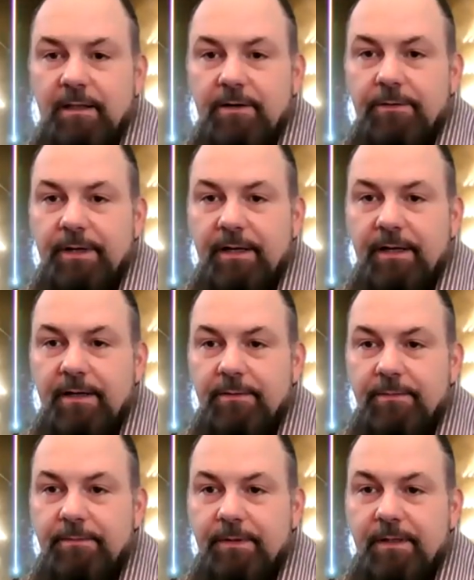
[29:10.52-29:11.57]
right. There we
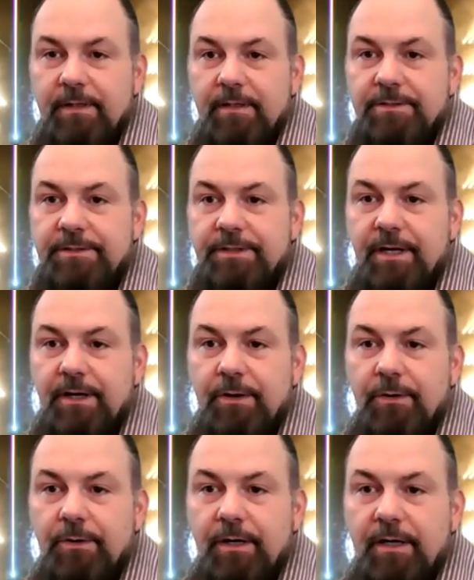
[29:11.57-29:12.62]
go.
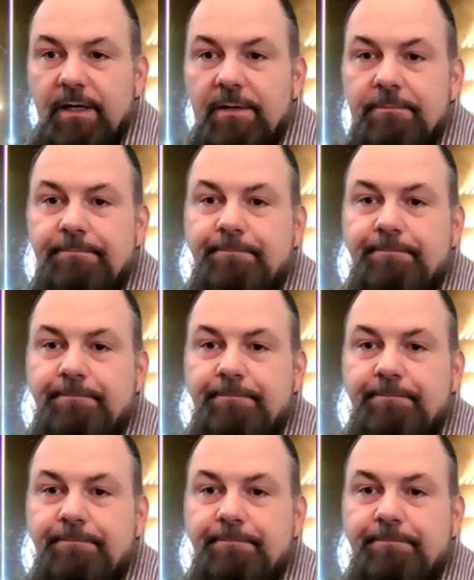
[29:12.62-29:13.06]
So... Uh...